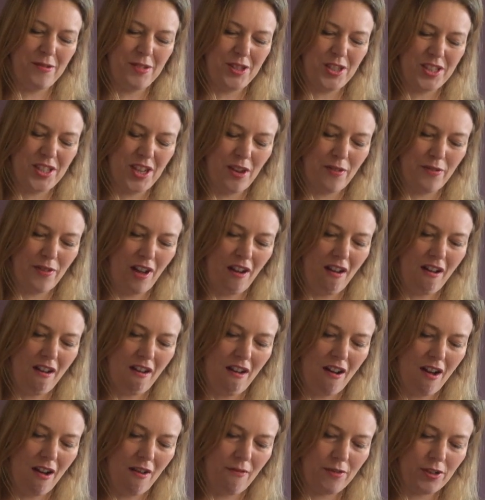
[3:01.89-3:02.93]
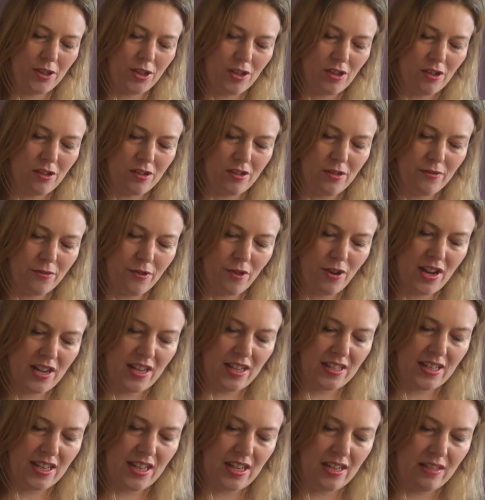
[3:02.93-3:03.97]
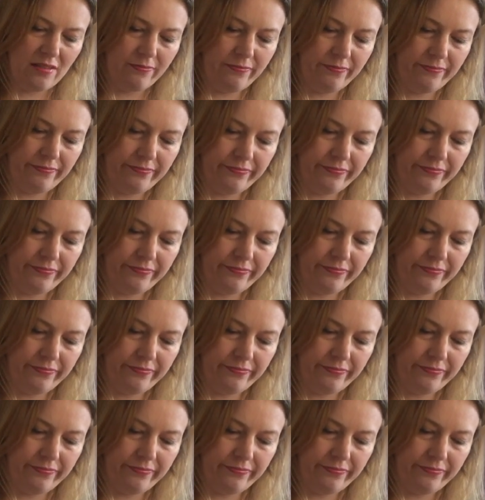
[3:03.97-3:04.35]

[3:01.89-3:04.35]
just over half a shot of Grenadine.